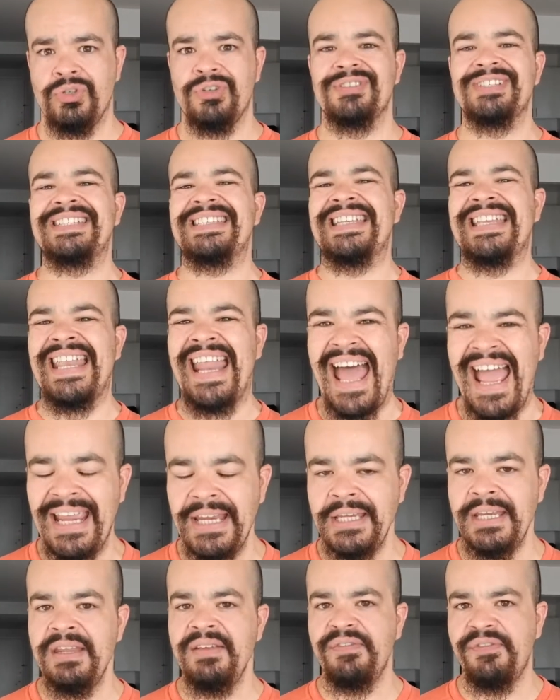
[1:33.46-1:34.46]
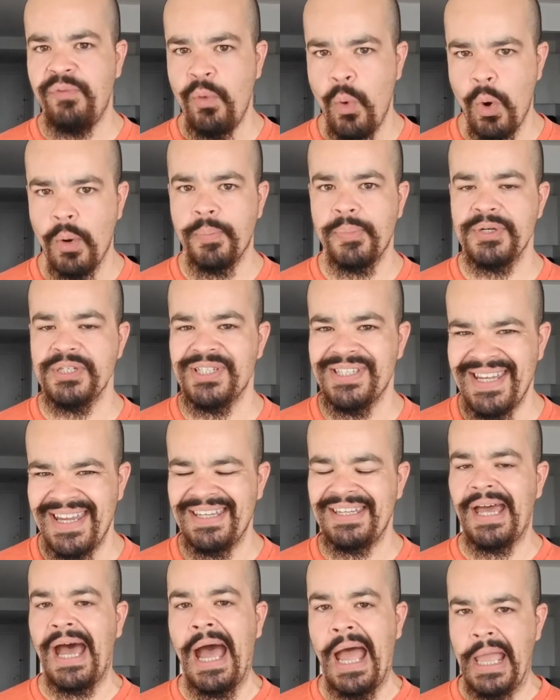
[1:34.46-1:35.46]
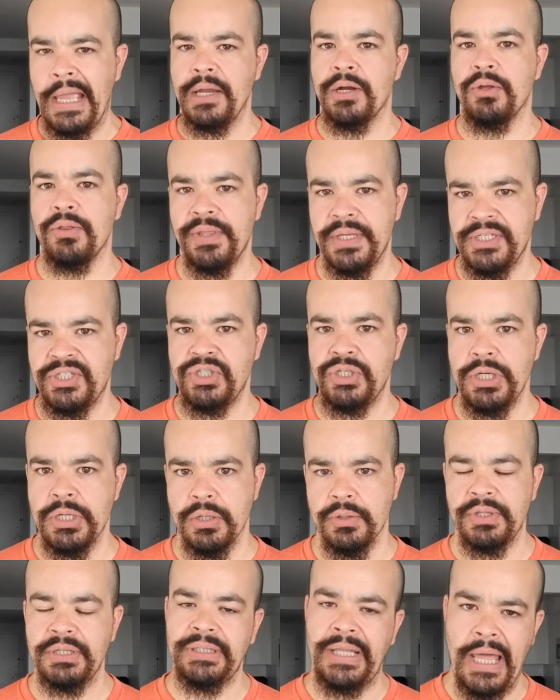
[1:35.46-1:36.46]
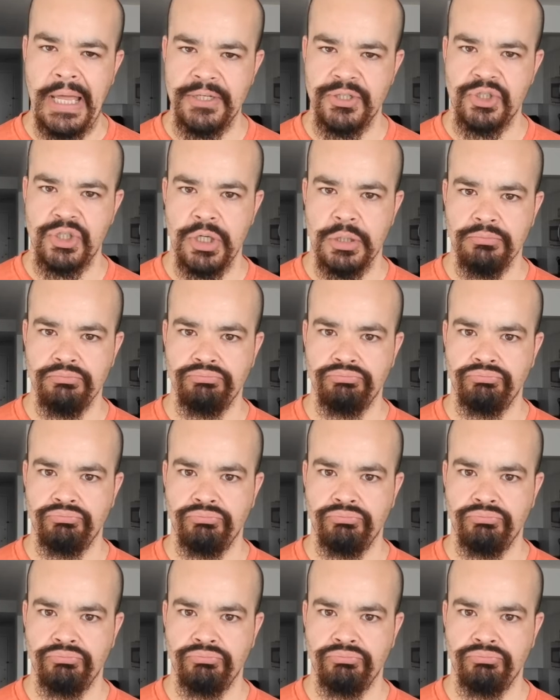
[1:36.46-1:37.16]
was 94% higher this year than last year.